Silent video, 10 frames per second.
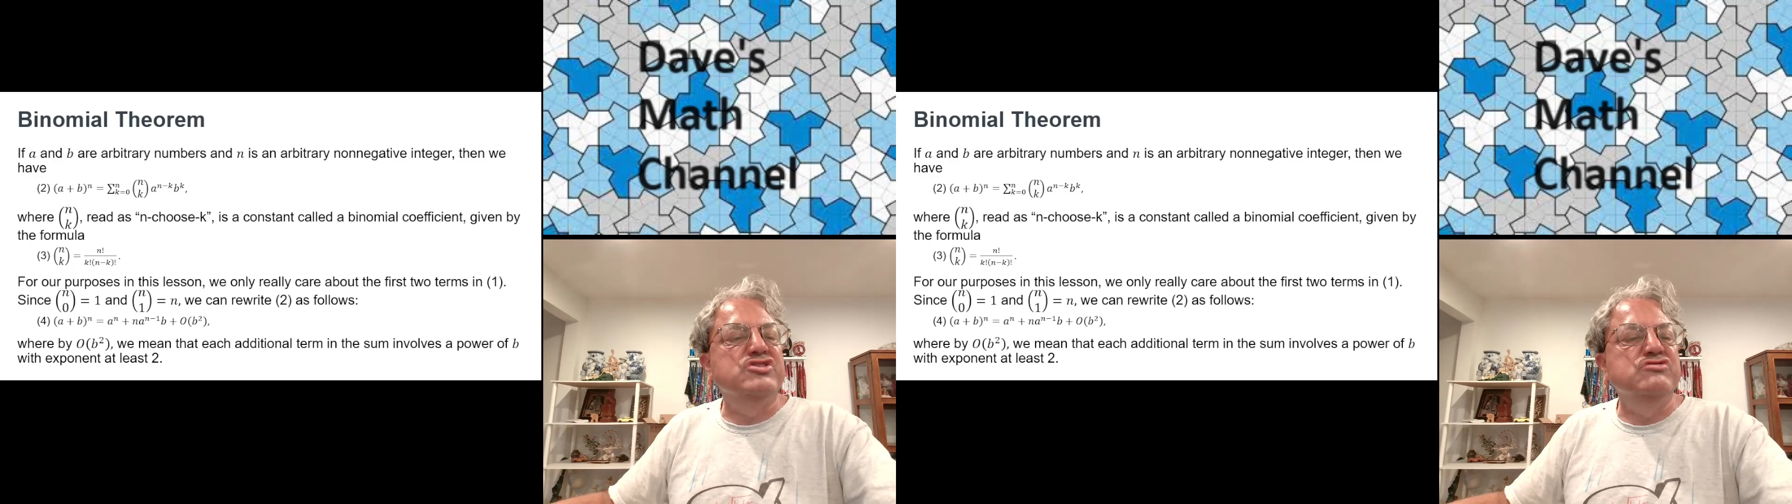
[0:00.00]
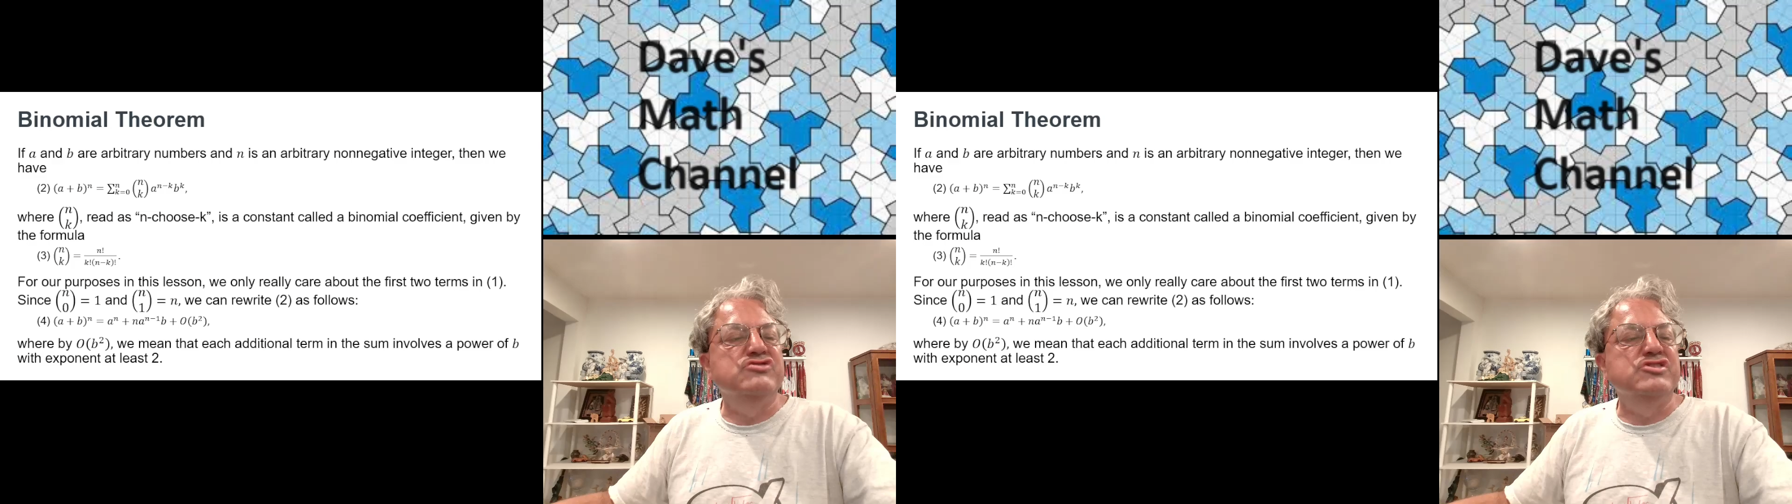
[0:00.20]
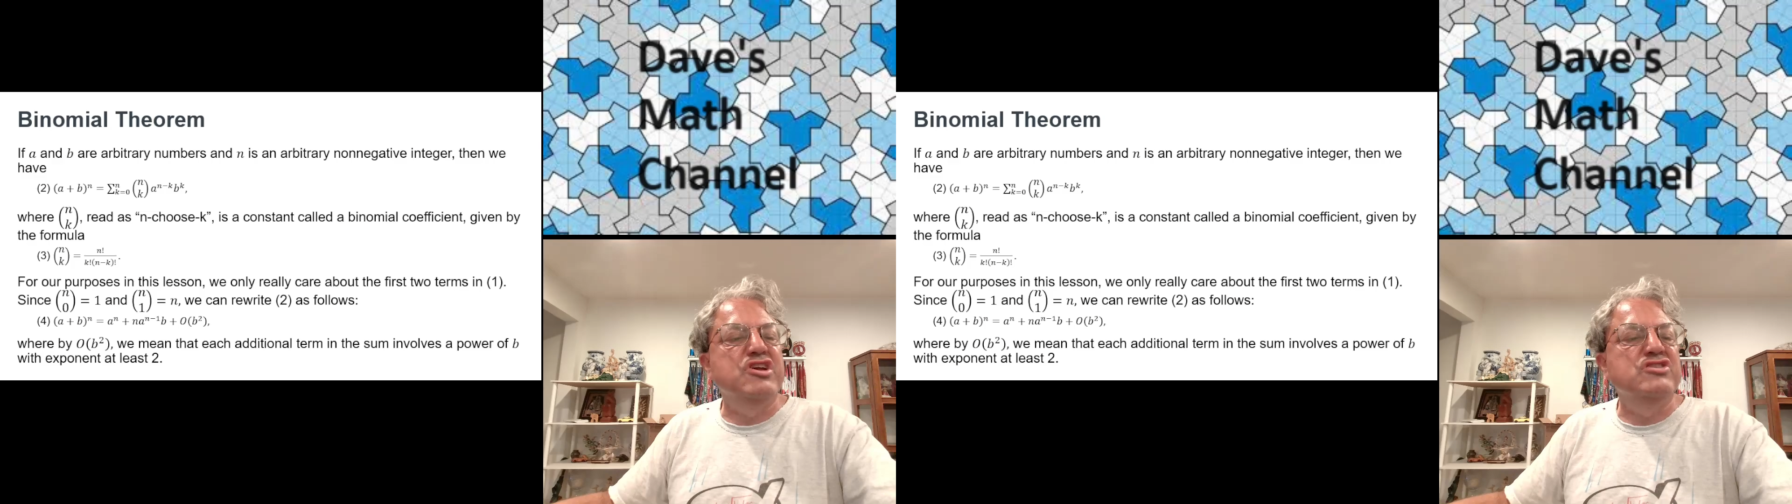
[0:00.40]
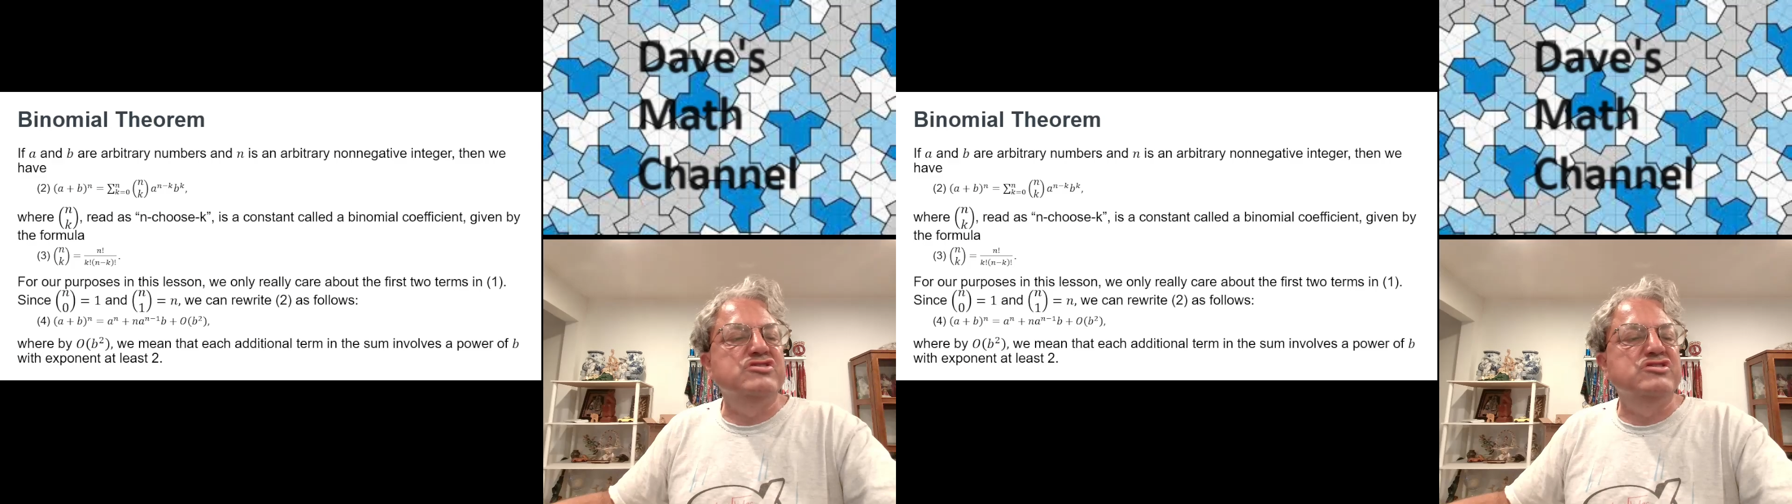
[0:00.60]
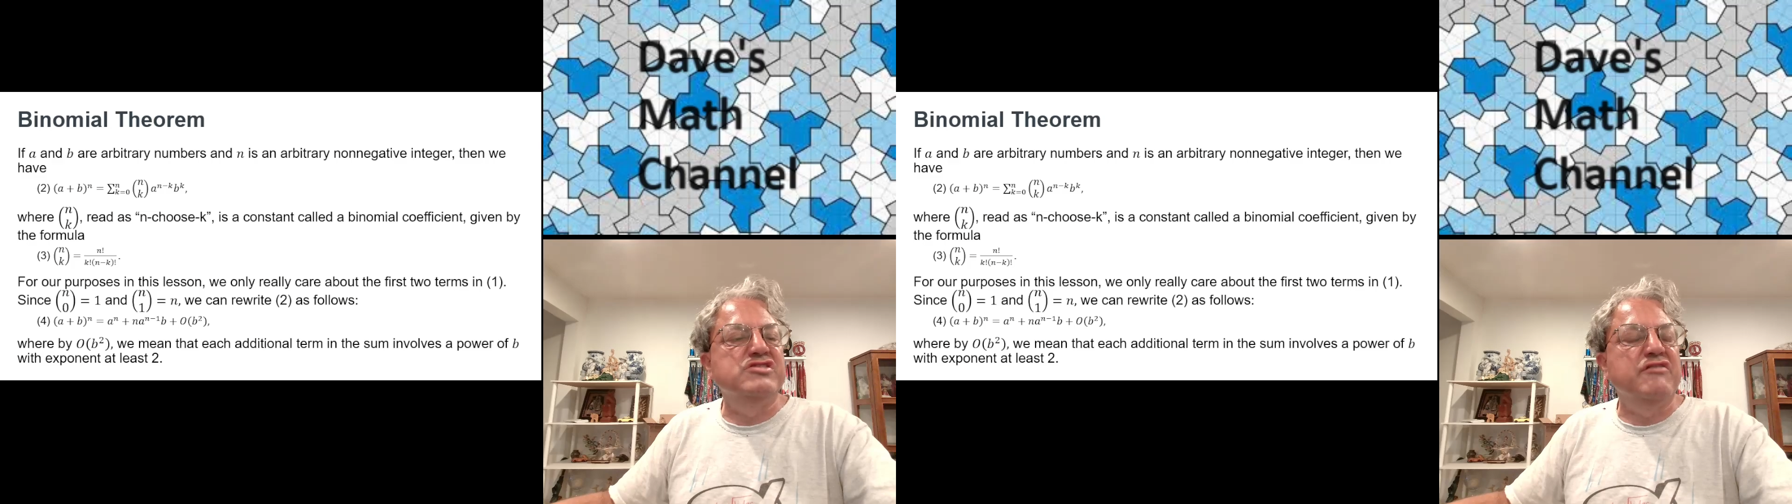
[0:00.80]
n choose
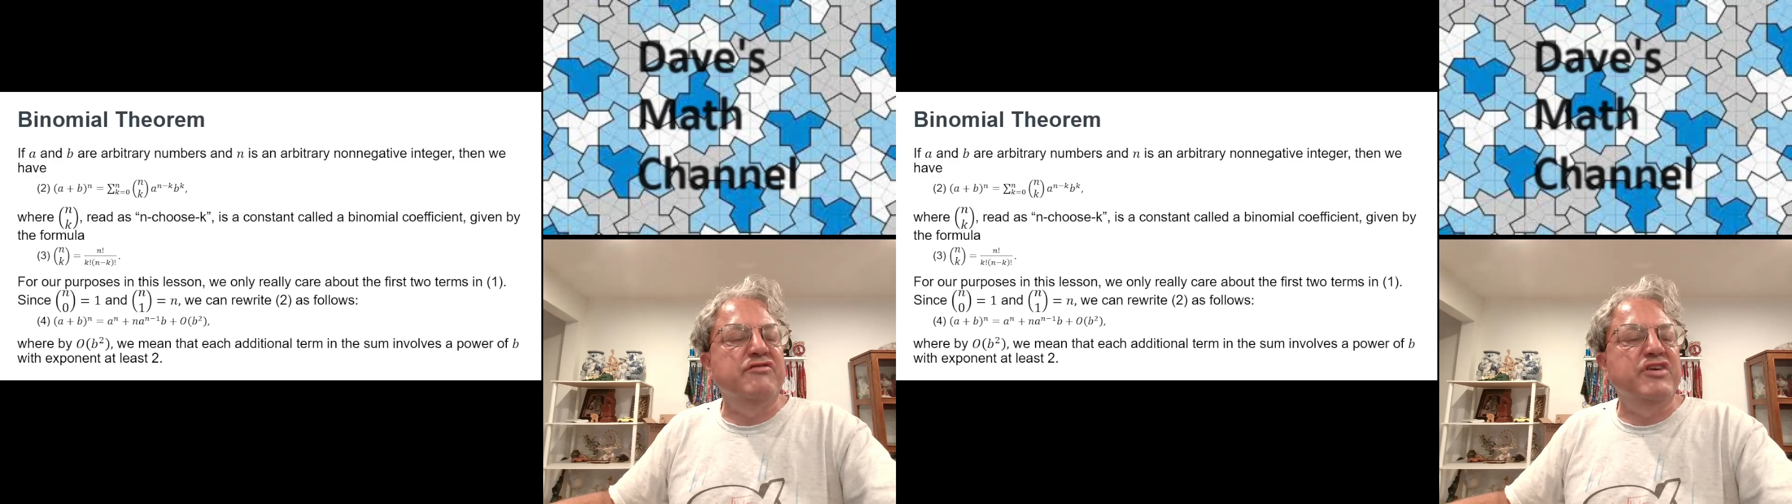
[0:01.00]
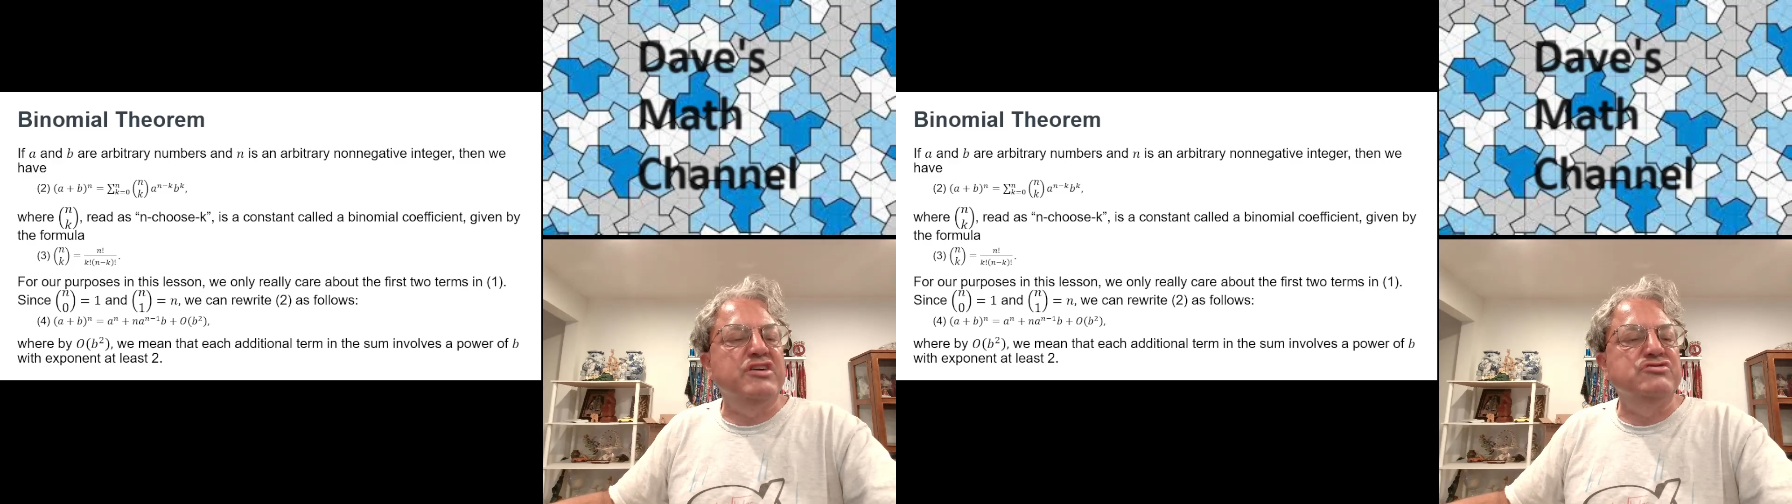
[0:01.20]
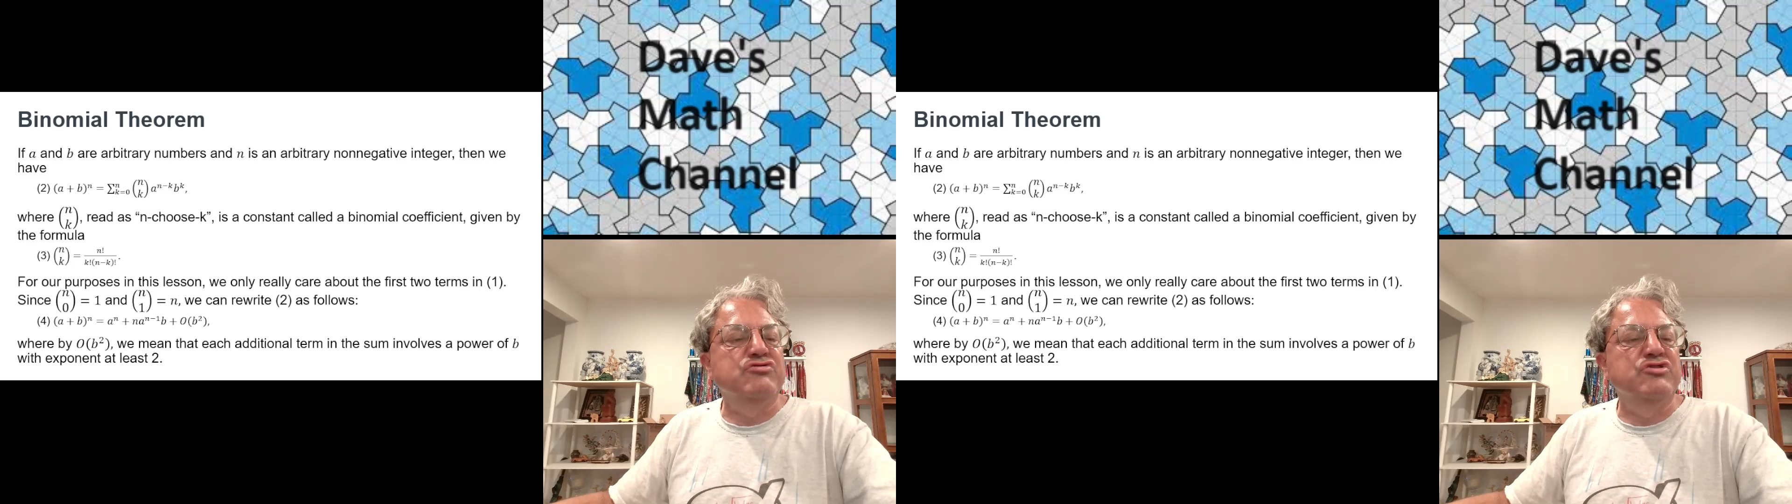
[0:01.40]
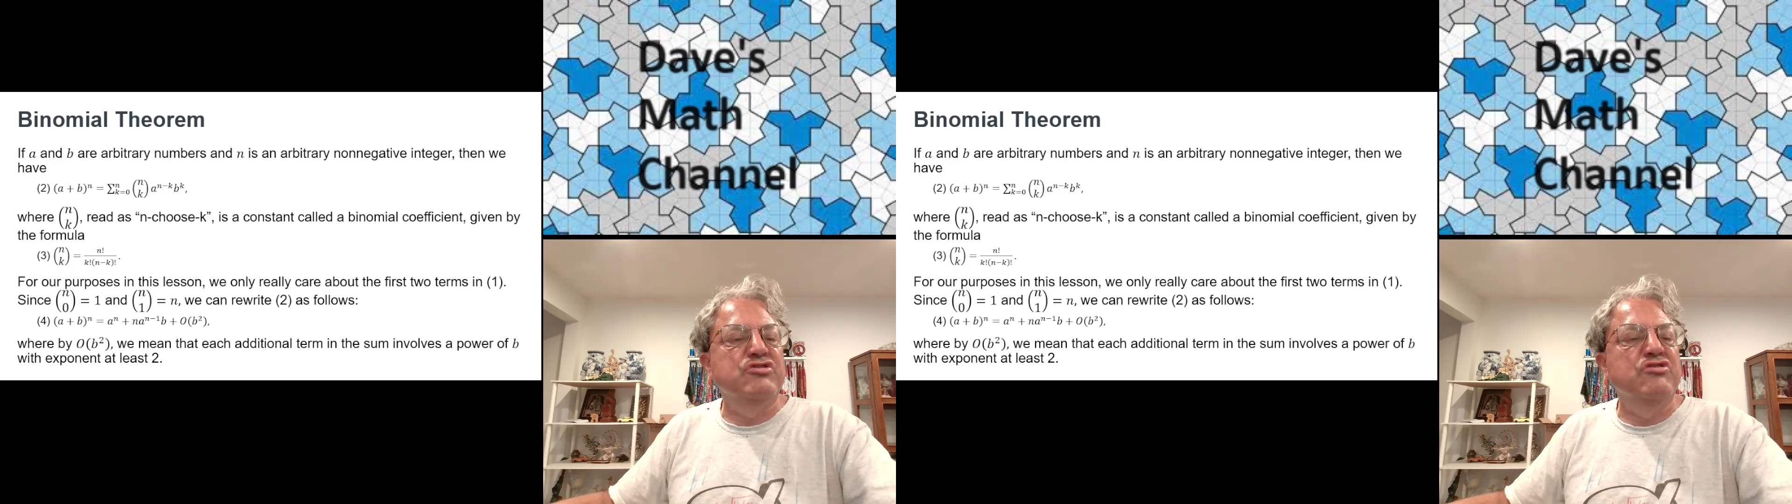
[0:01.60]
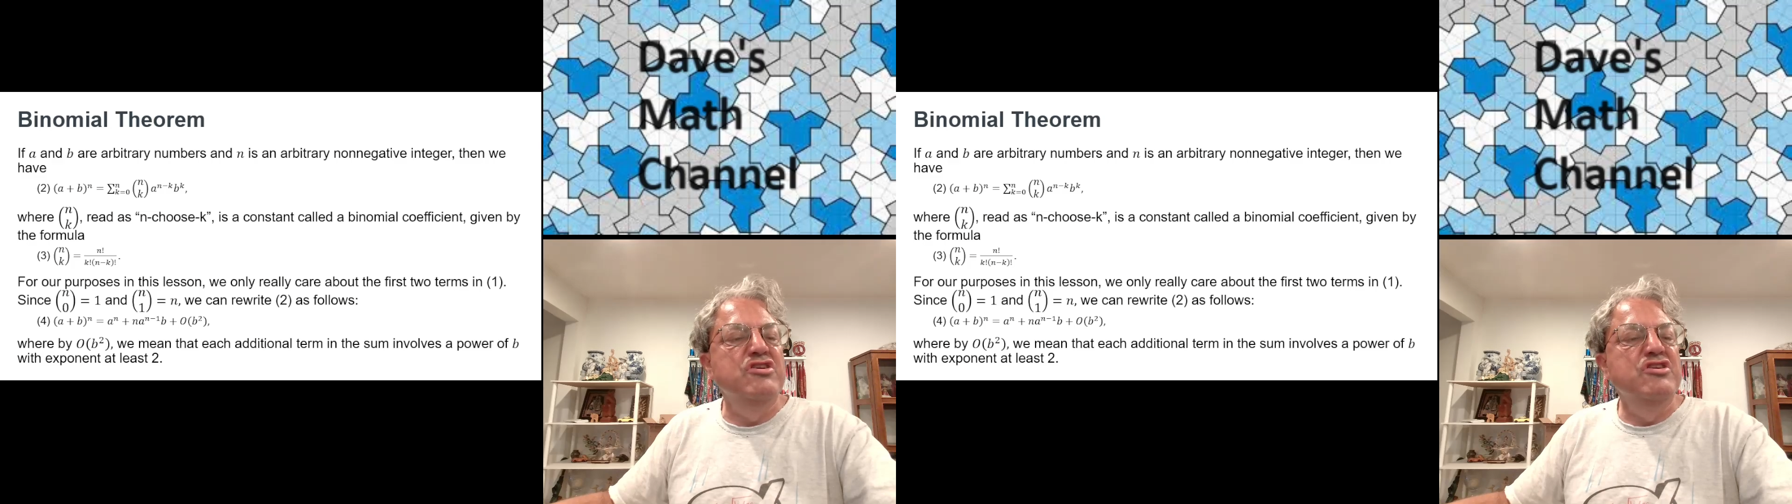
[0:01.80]
k is just n
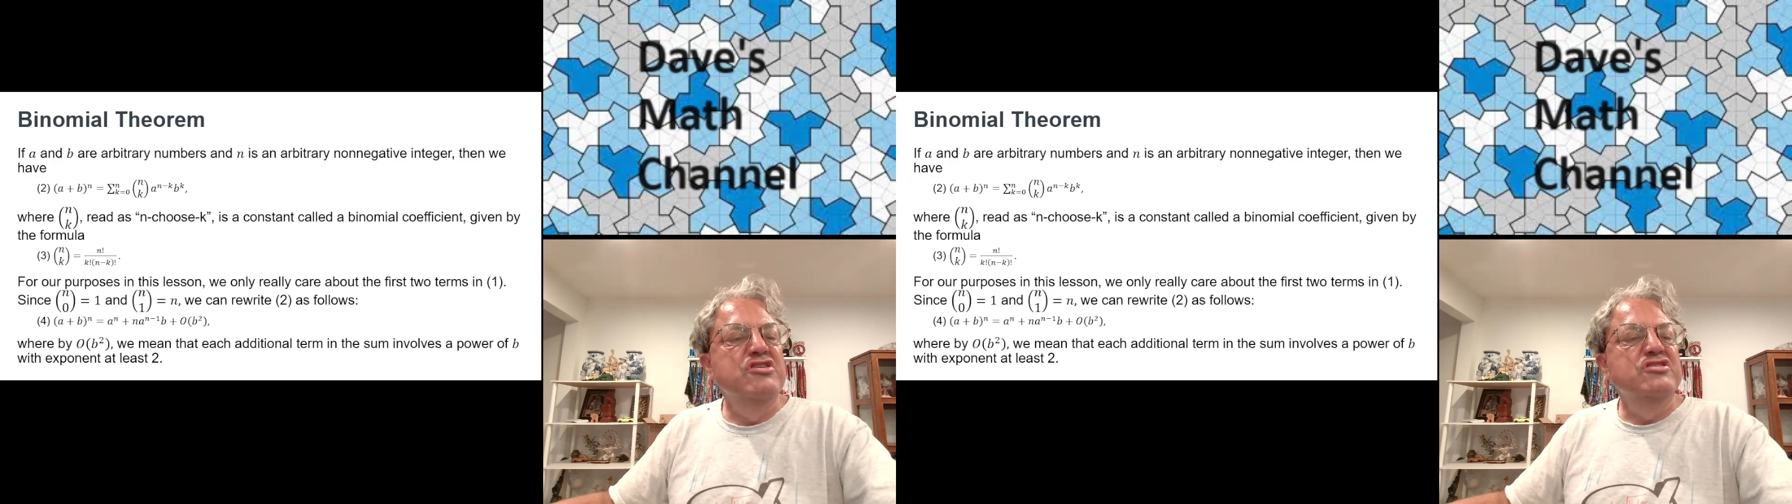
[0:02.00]
factorial